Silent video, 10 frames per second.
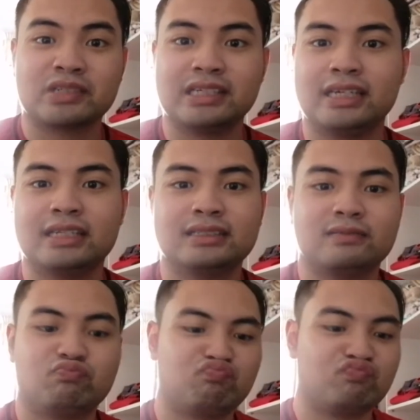I had
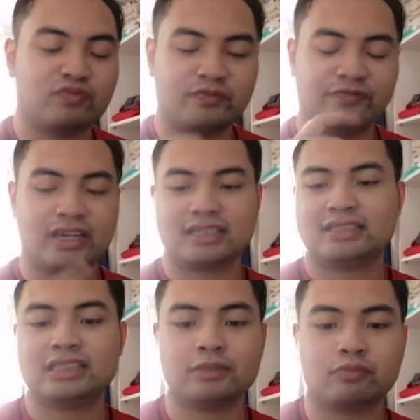vaccine